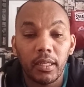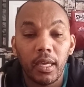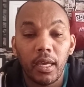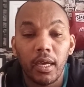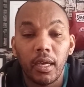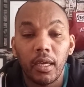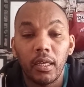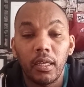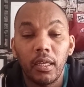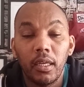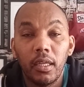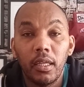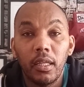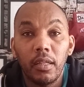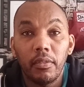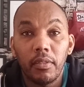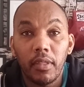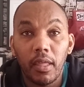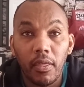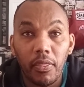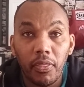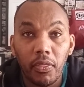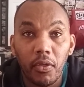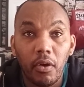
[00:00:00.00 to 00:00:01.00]
guy,
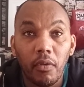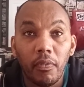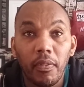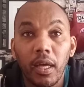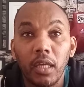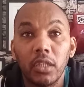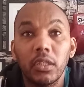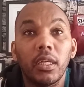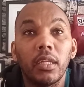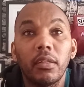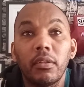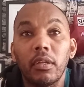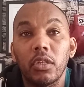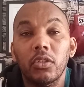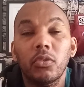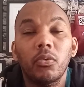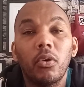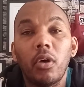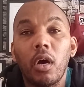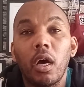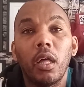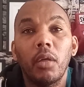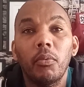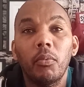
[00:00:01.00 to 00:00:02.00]
they thought that's
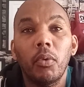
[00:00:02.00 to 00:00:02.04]
what I was.